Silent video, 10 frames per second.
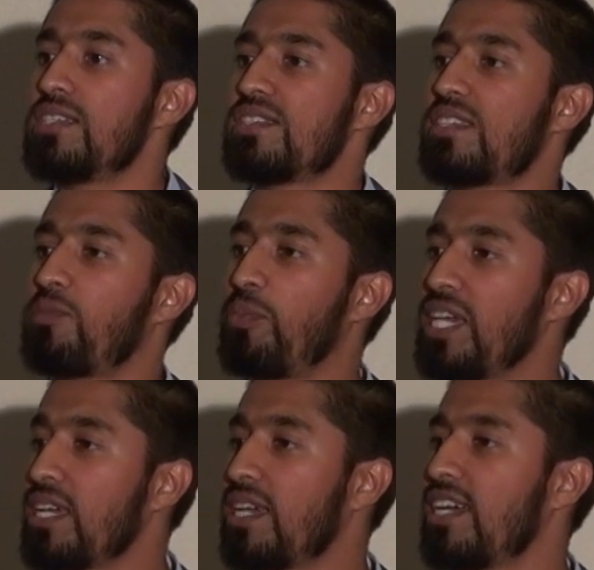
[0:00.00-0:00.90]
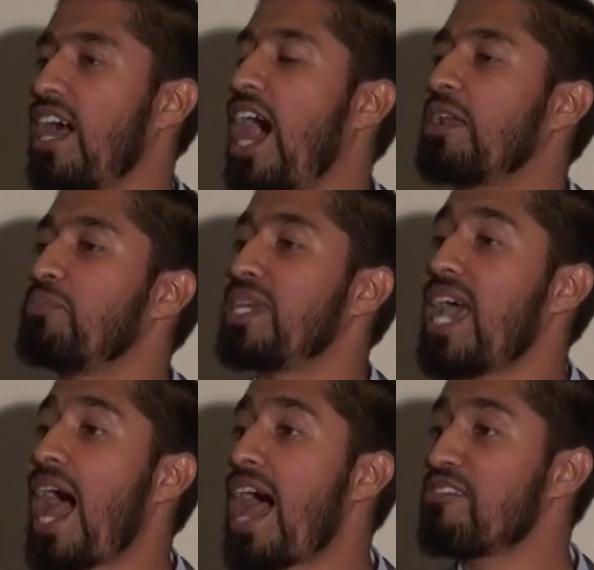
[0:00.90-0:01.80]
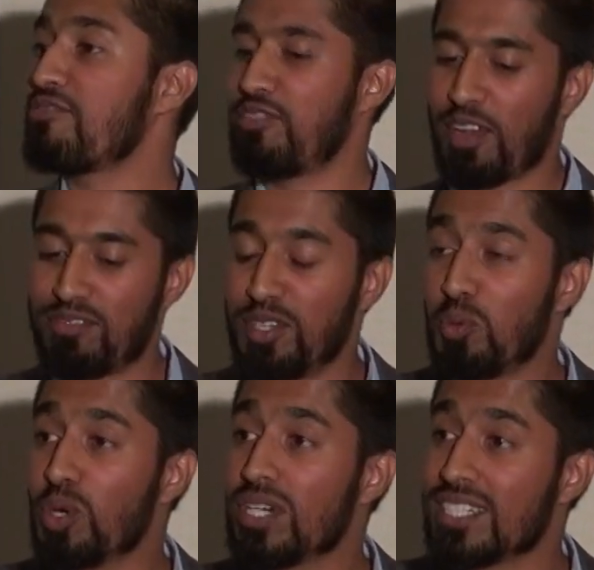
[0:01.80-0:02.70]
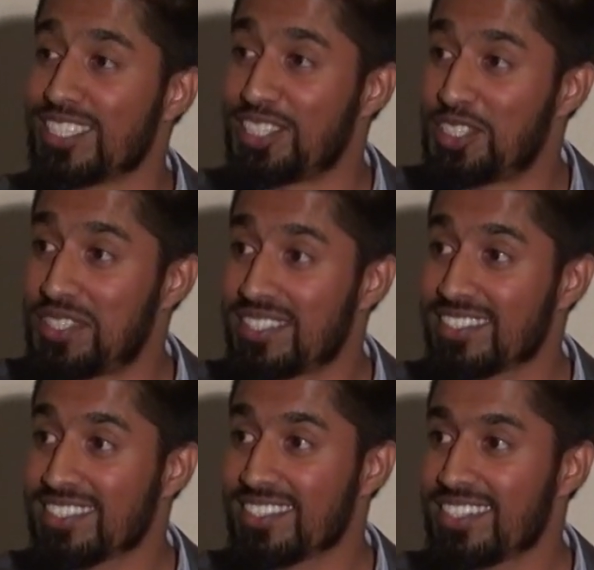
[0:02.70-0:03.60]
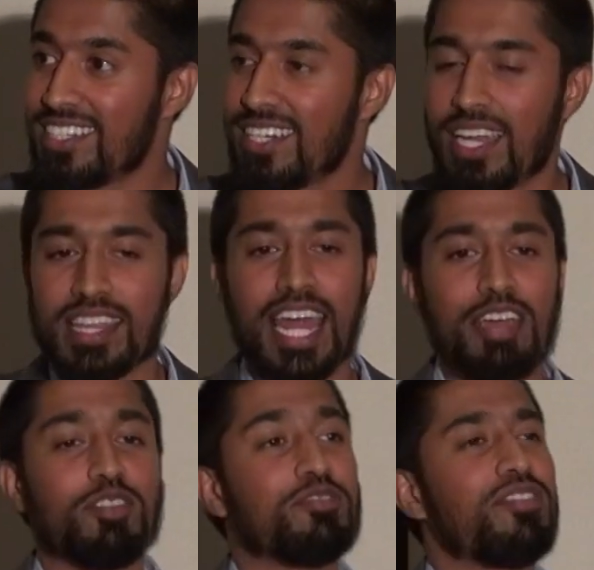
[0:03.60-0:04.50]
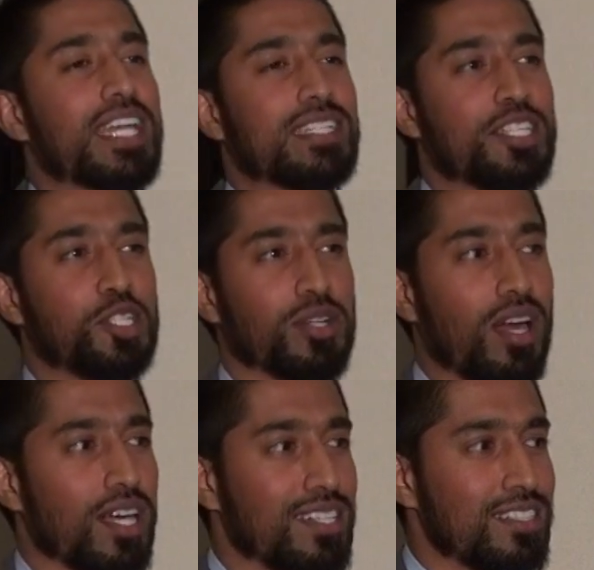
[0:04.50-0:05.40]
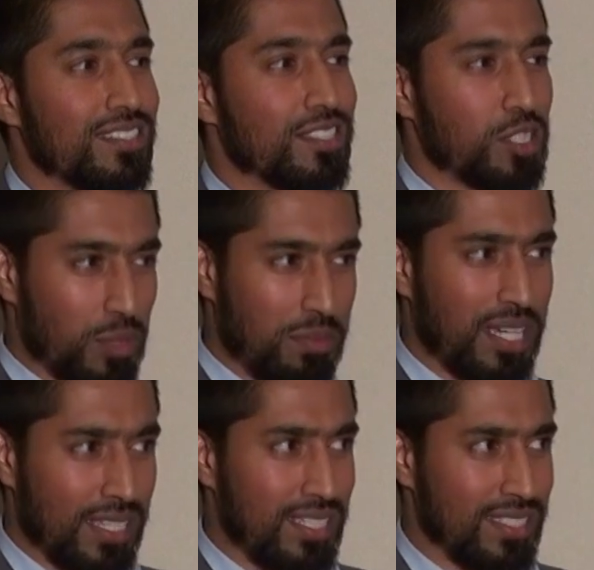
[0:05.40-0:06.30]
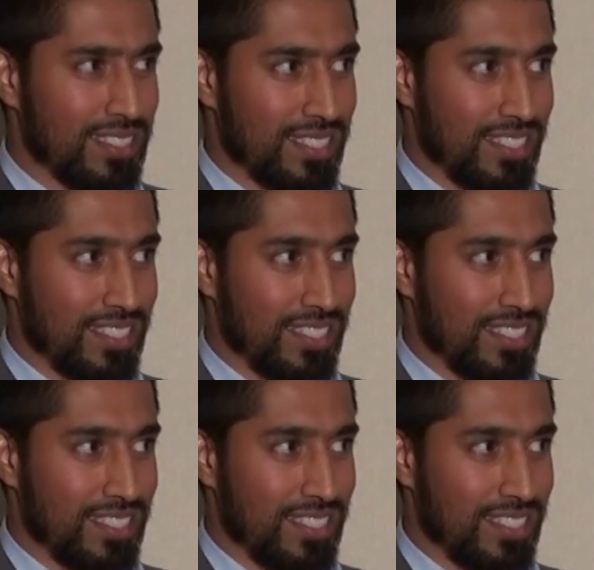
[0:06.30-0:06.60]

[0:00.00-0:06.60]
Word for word: Speak on behalf of the words that have affected your heart. With me on this?